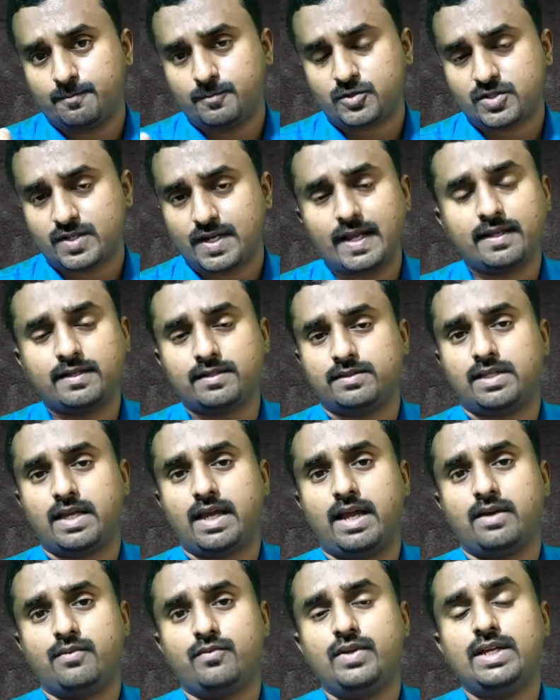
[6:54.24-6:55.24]
strength
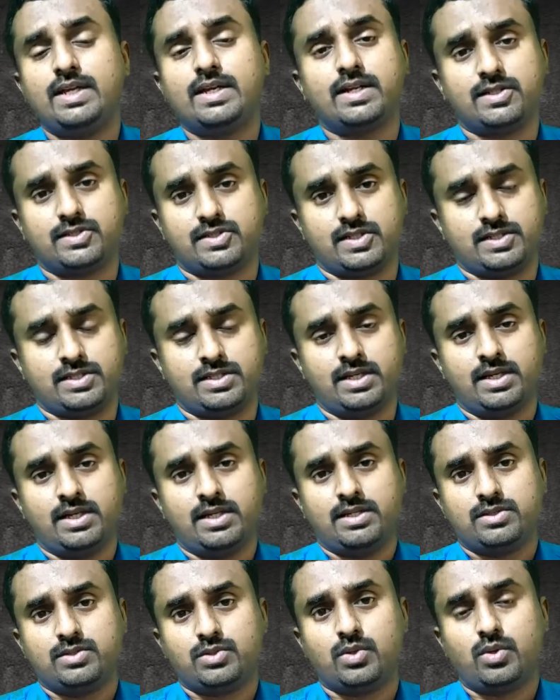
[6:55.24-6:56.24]
and weaknesses.
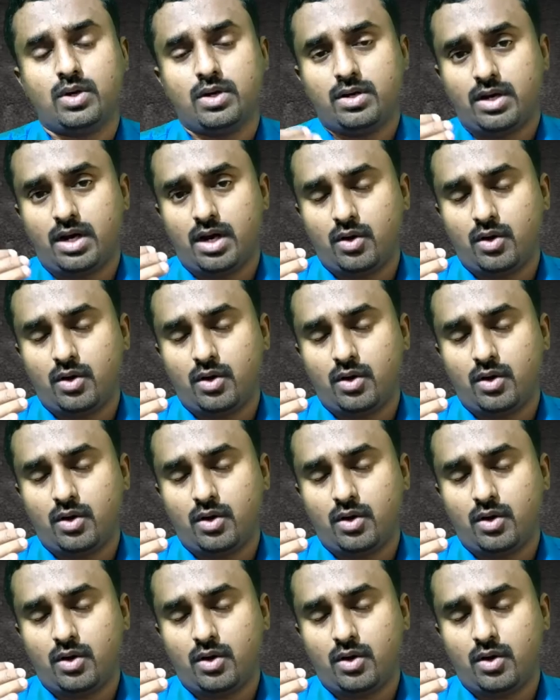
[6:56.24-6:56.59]
So